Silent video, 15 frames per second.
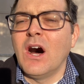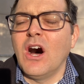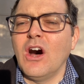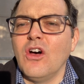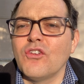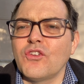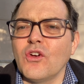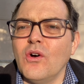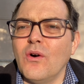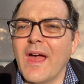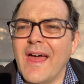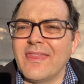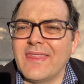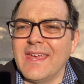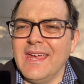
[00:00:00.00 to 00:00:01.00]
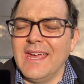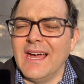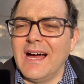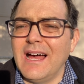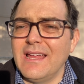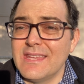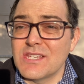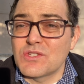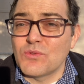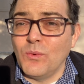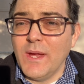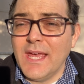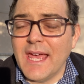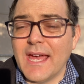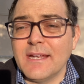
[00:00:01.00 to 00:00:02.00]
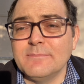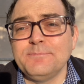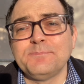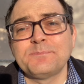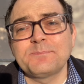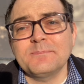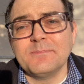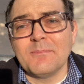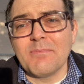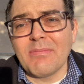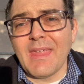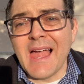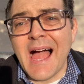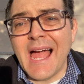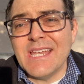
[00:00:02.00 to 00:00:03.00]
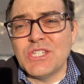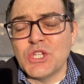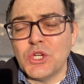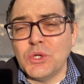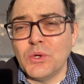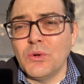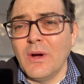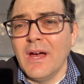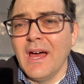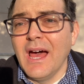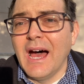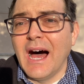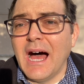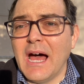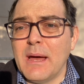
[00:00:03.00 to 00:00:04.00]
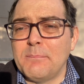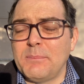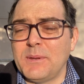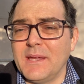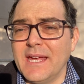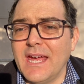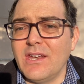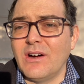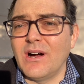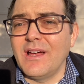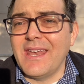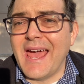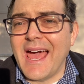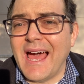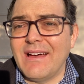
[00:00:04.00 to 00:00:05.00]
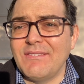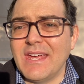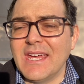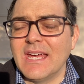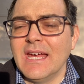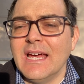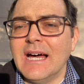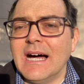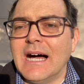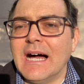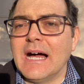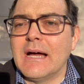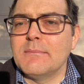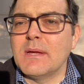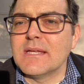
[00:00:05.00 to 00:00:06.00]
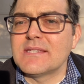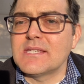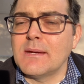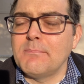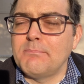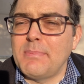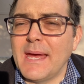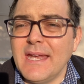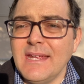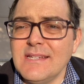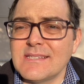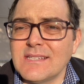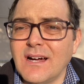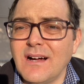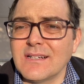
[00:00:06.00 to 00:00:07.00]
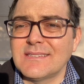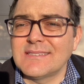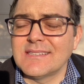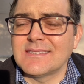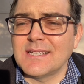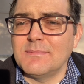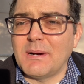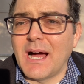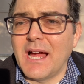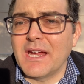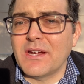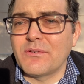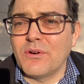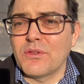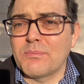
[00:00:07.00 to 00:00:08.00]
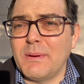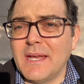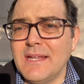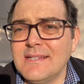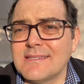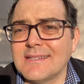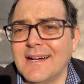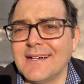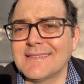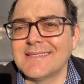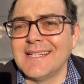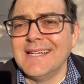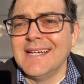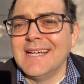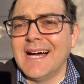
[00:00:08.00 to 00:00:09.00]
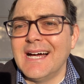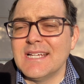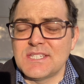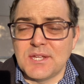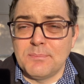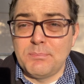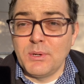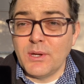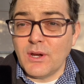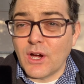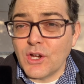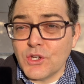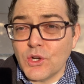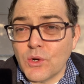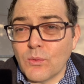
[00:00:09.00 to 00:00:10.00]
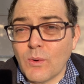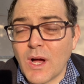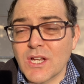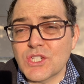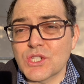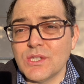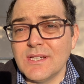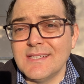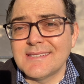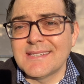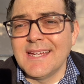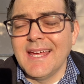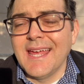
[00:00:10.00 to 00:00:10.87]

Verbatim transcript: Also at the uh, this weekend, I do uh, plan on having um, some penny stocks, some high growth penny stocks uh, to put on your watch list.